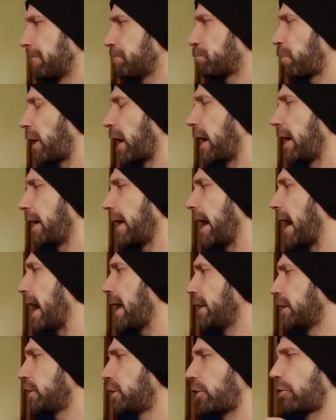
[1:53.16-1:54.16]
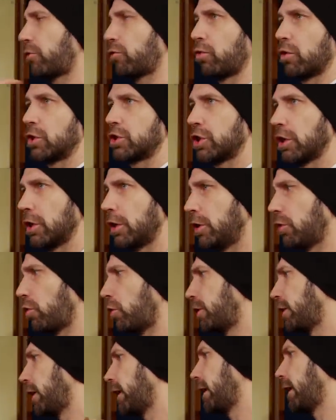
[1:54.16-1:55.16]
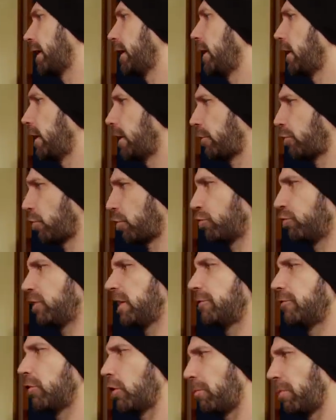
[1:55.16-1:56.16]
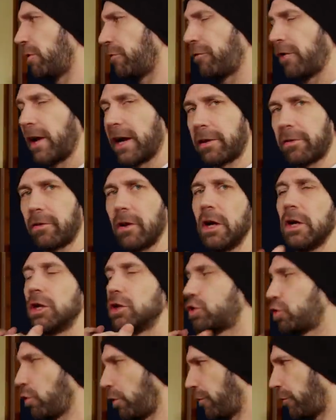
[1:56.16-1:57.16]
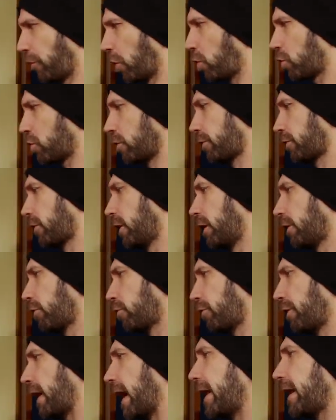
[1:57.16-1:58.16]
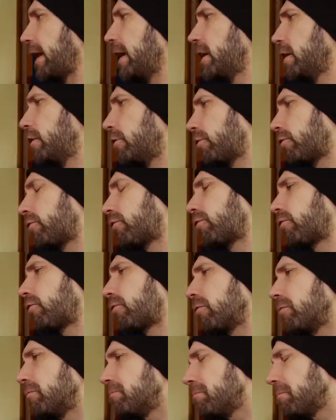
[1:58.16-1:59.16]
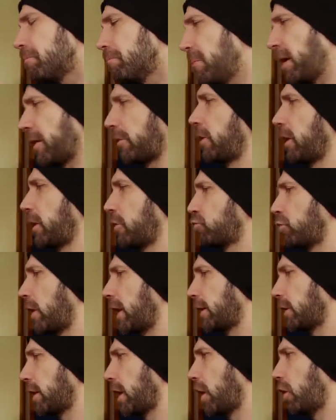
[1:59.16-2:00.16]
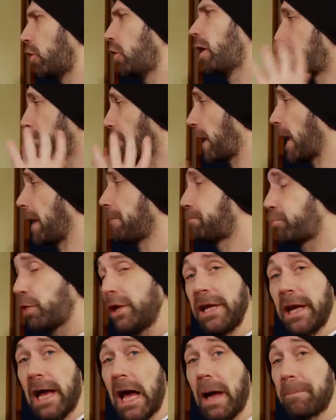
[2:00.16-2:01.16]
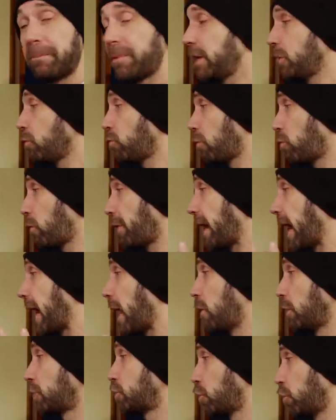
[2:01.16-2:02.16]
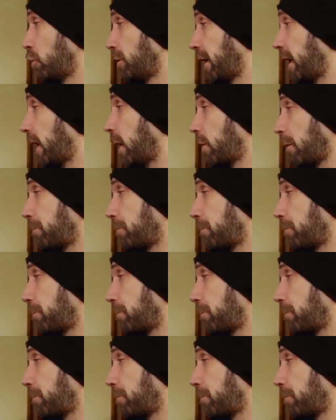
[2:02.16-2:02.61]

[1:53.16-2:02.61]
by adding distortion or delays or reverb effects to the vocals. So that is missing right now. But I'm pretty happy with how it turned out.